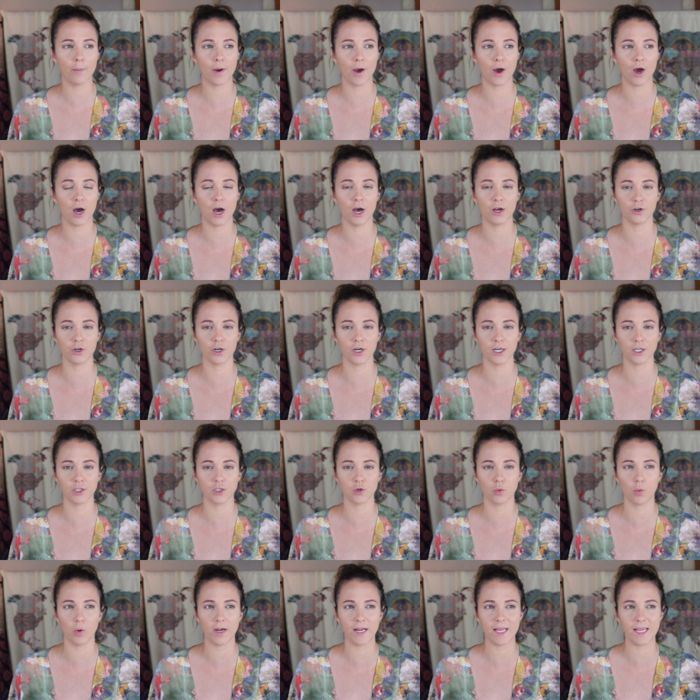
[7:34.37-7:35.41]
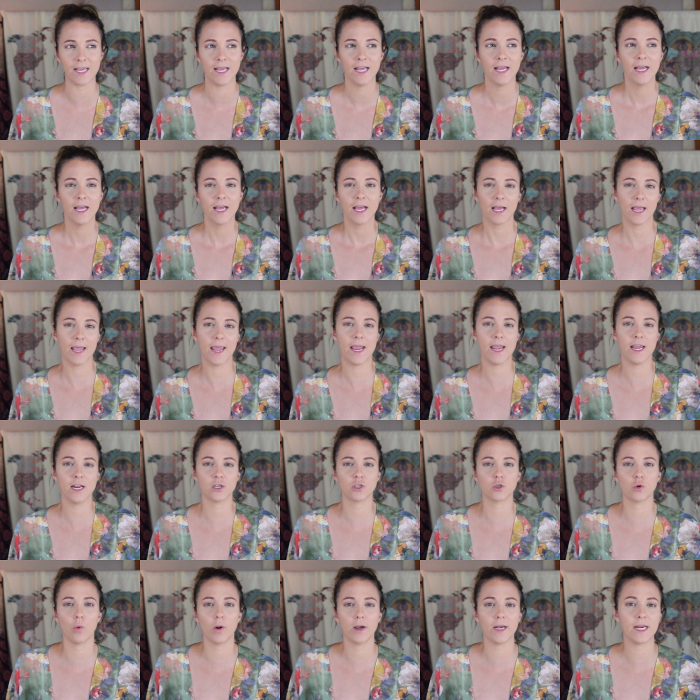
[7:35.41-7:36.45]
about
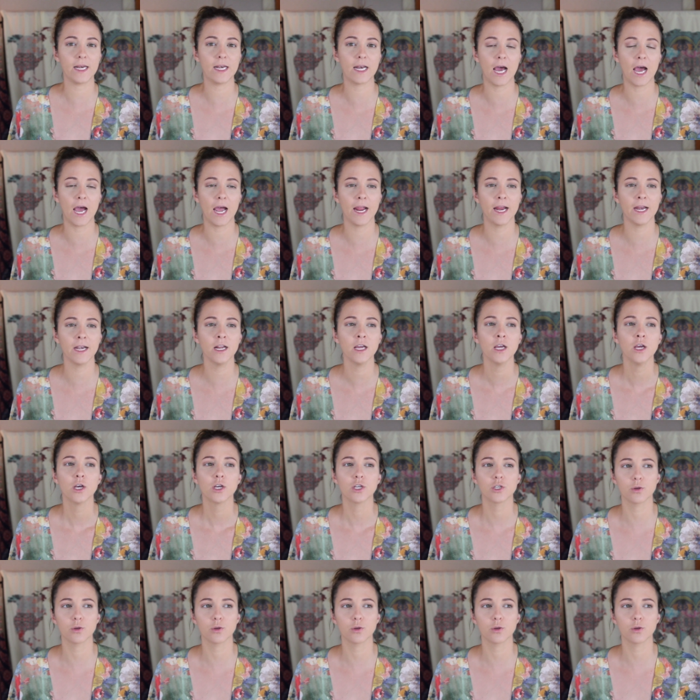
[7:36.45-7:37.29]
128, 29.